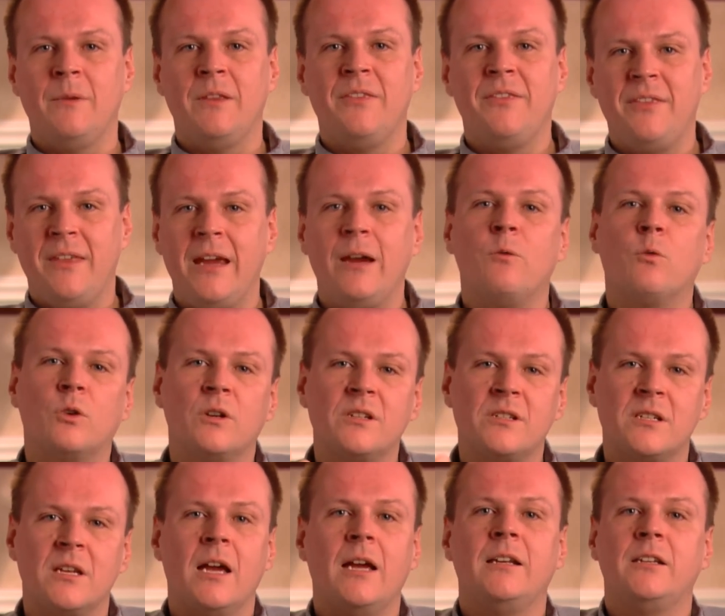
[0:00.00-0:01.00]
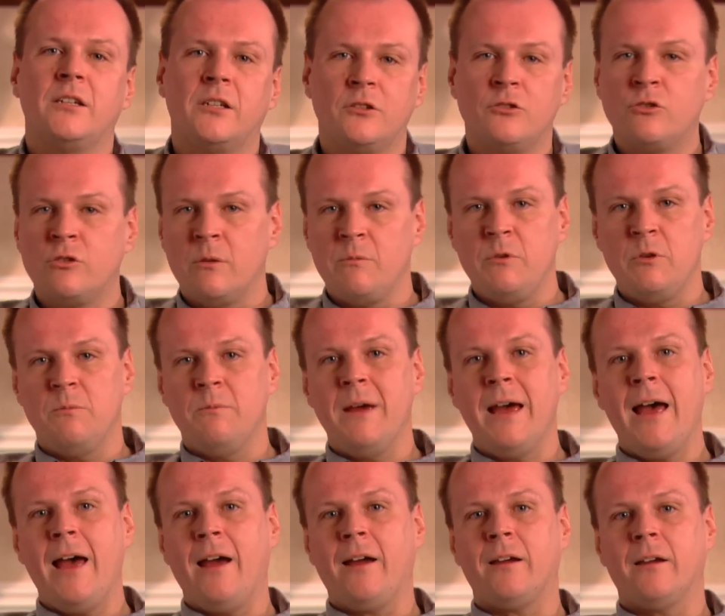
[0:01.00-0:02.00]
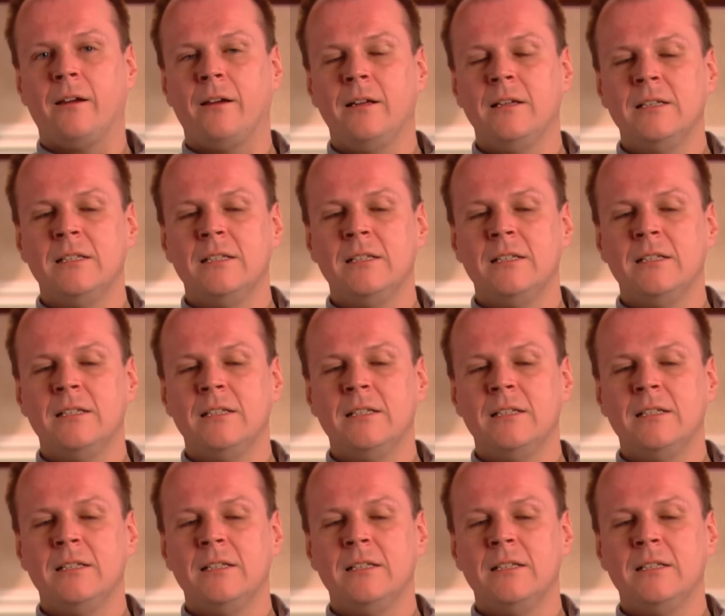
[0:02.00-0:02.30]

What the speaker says: and they were designed to contribute back.